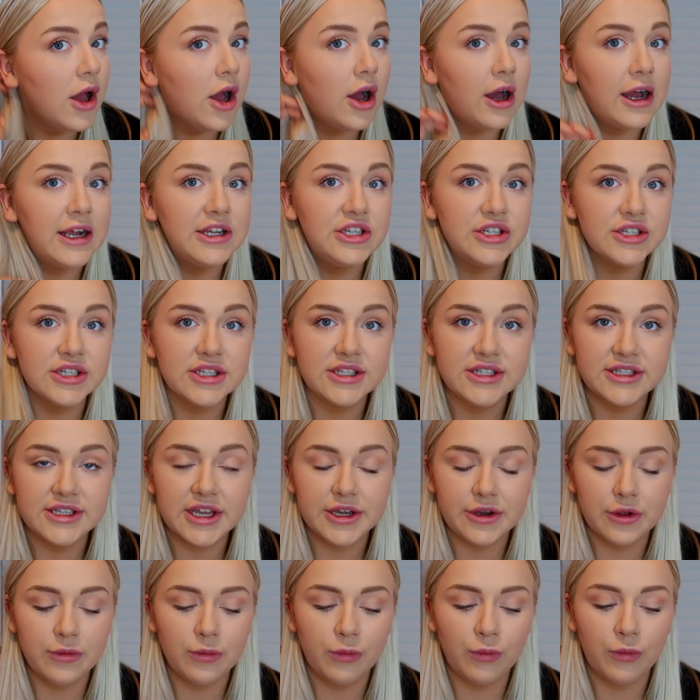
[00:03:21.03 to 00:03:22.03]
I just
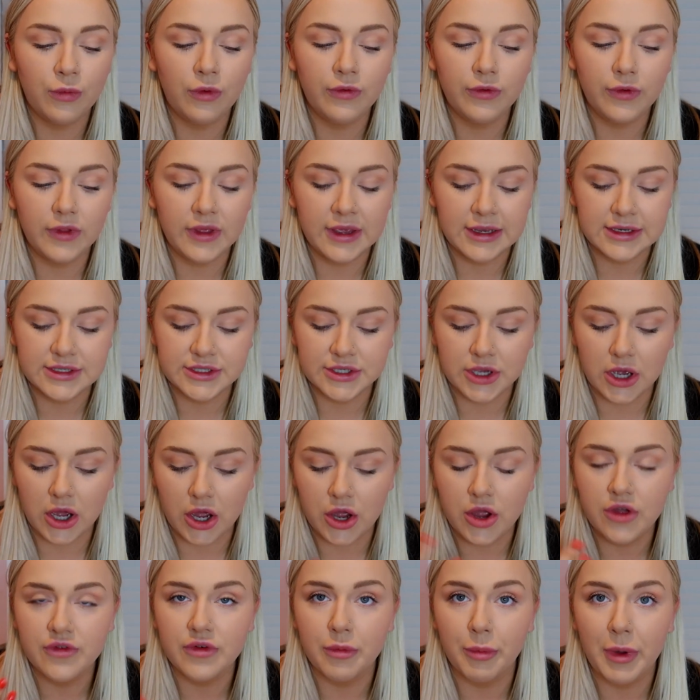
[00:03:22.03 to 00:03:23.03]
didn't want it to
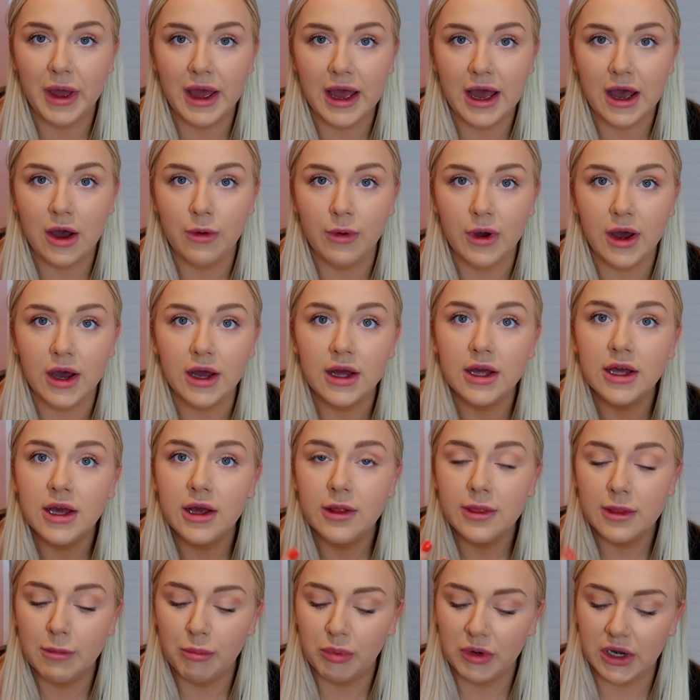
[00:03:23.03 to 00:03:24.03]
overpower
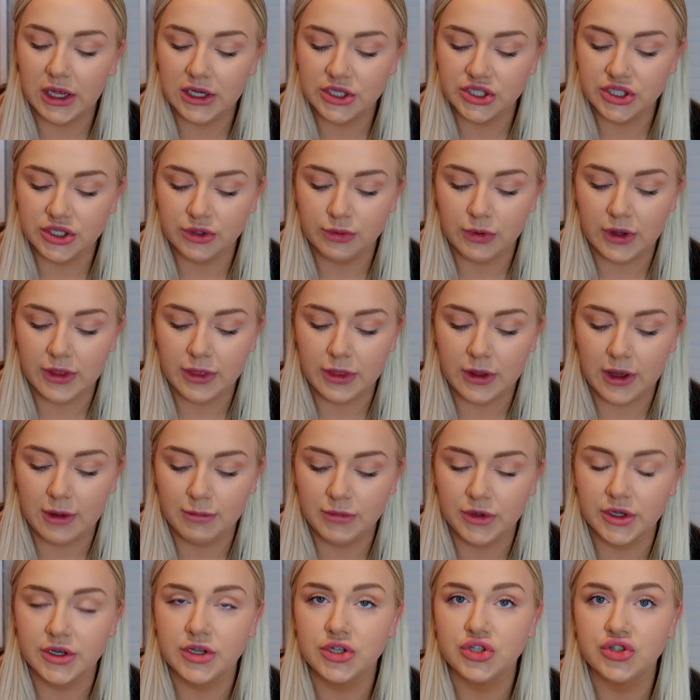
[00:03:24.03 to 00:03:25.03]
the blusher one that I'm
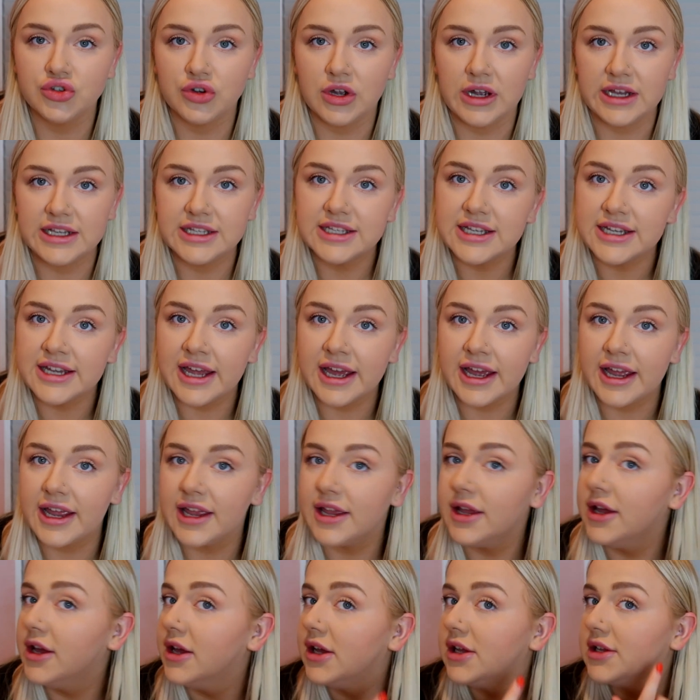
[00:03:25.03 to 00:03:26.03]
going to try
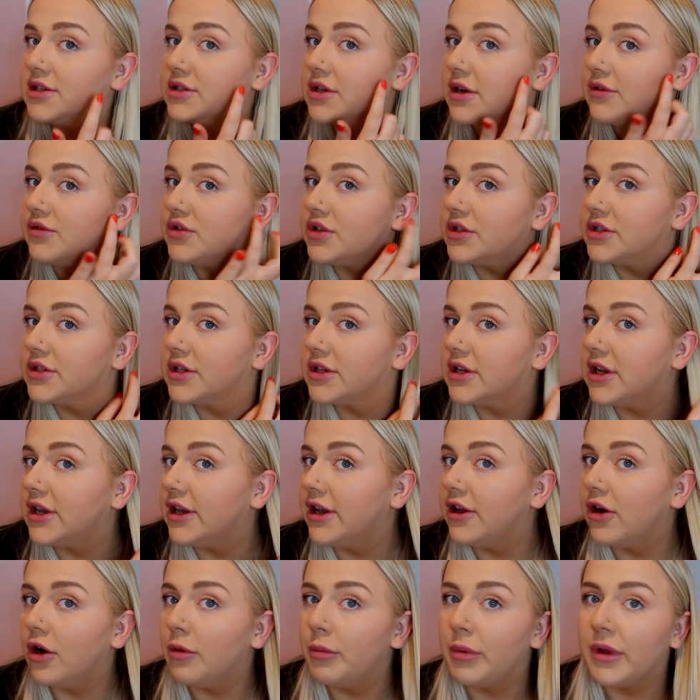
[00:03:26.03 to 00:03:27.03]
today. So I've just done a
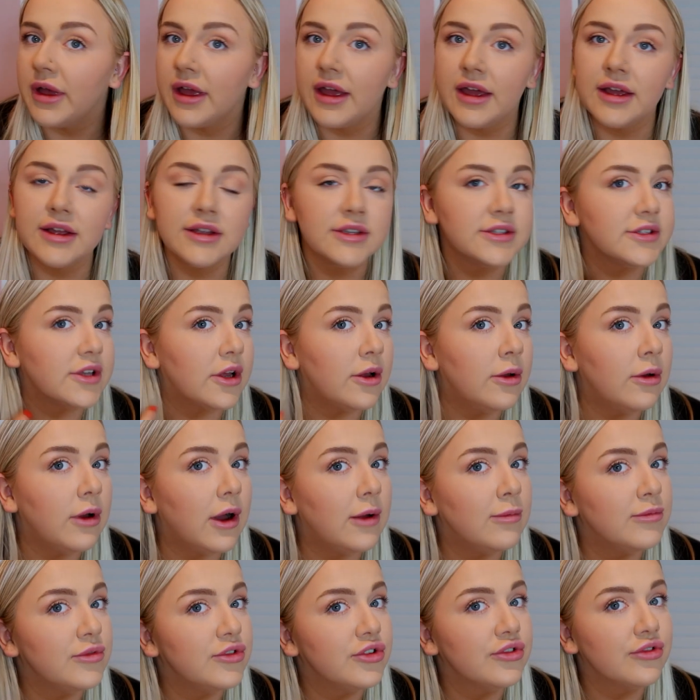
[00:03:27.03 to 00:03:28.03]
little bit. So
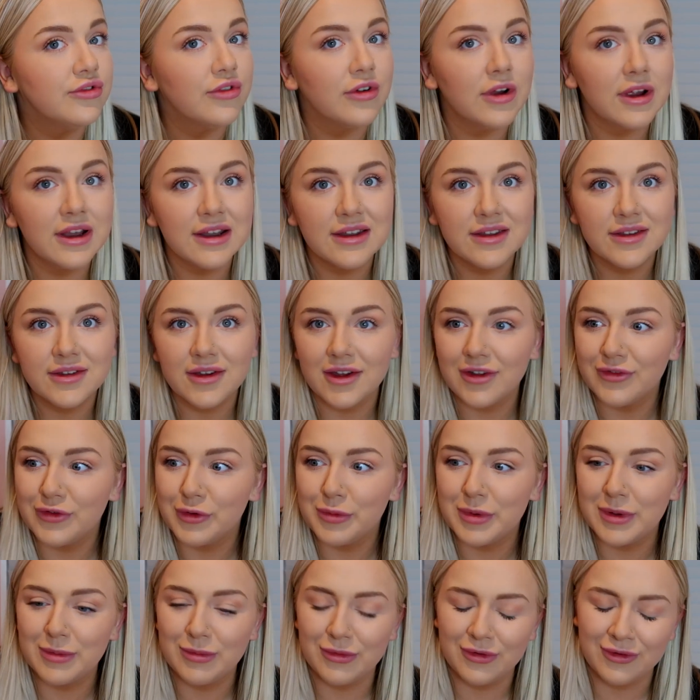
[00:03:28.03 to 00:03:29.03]
I'm trying to go for
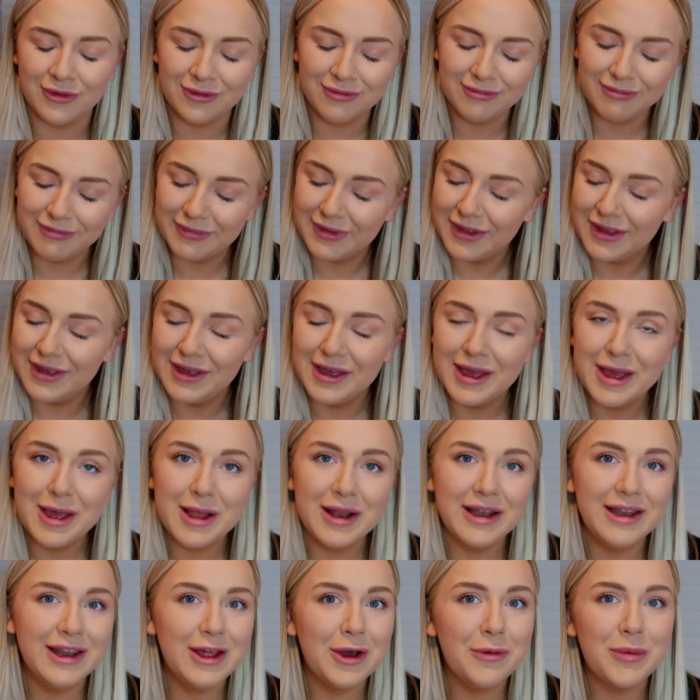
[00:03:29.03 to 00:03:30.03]
a
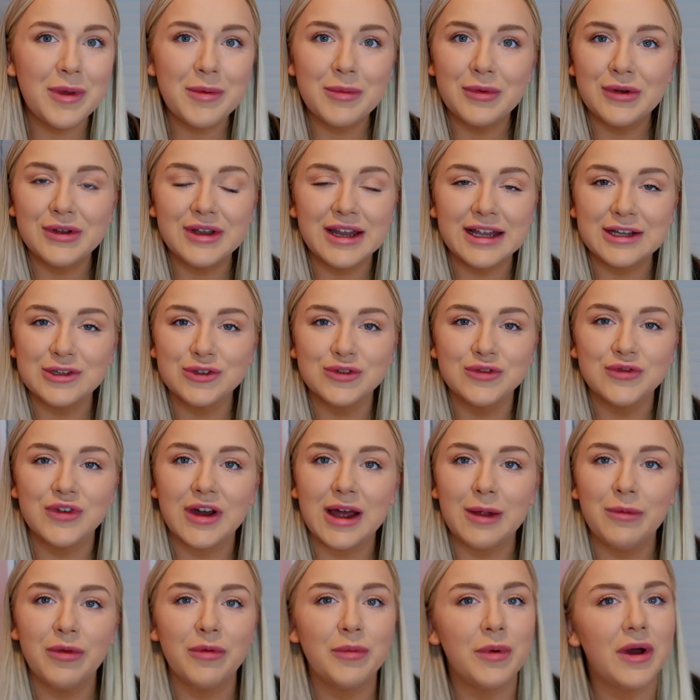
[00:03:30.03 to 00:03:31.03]
little bit more natural
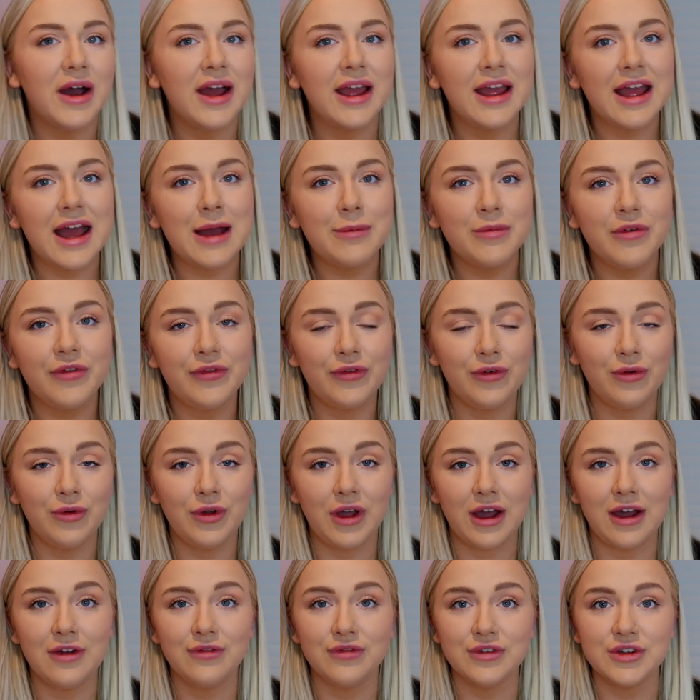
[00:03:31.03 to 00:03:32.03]
vibes, but I am a full
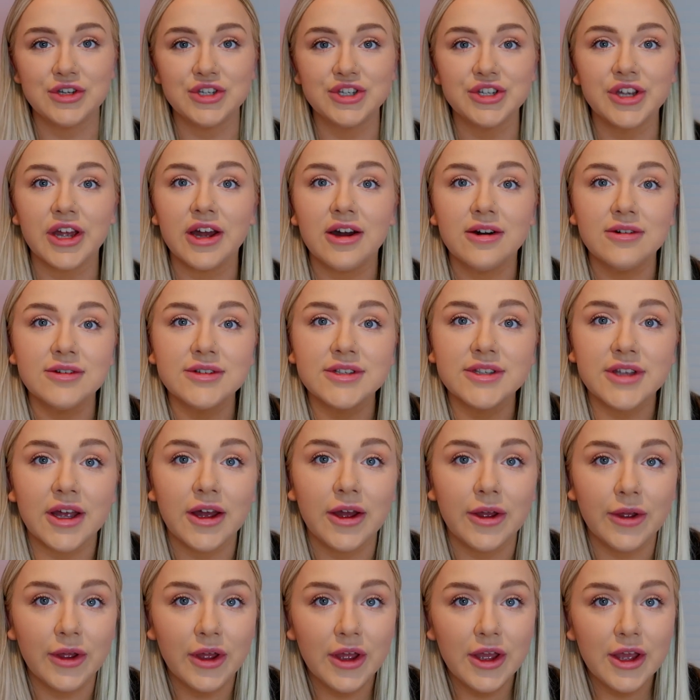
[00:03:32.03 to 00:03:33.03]
coverage girl,
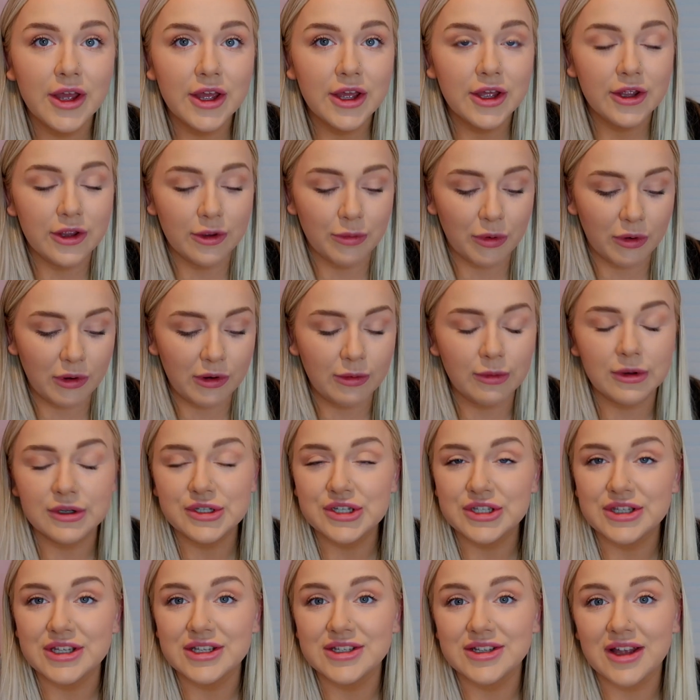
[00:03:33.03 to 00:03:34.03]
so you're probably
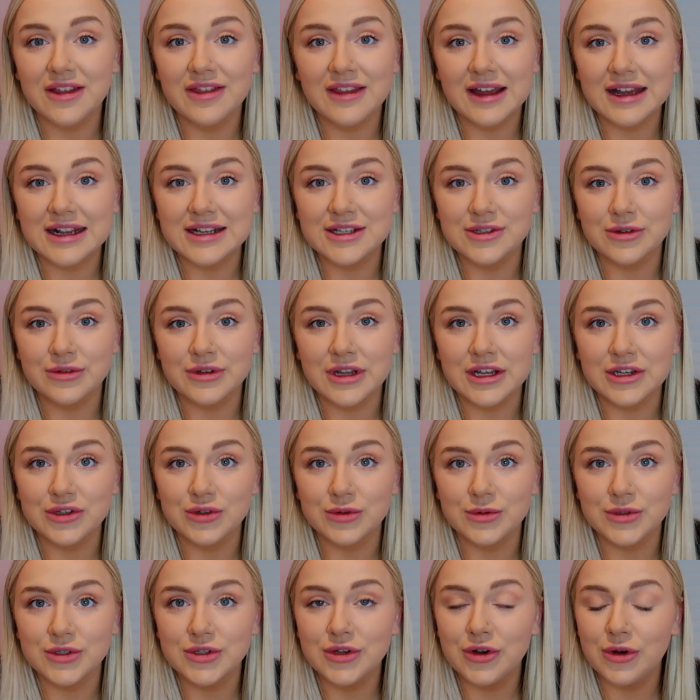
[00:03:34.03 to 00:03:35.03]
watching this like that is not
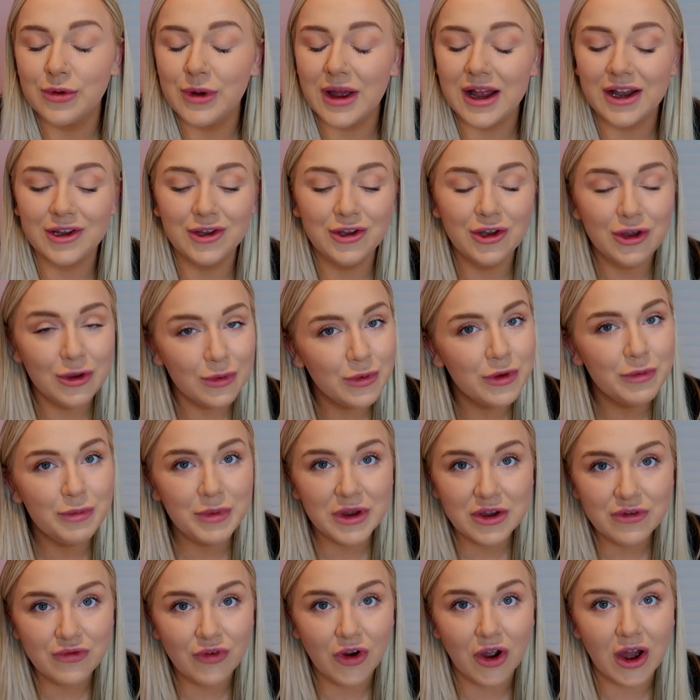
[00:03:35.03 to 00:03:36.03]
natural at all, and you would
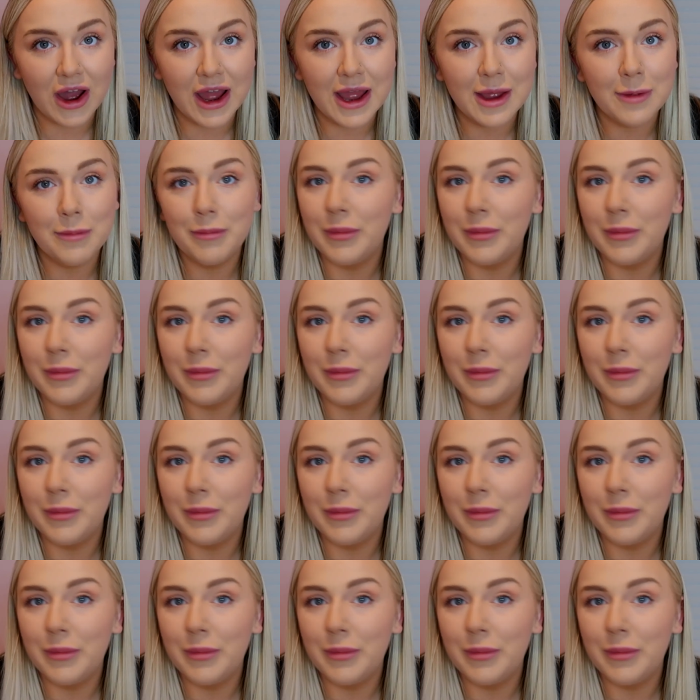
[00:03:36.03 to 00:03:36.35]
be right.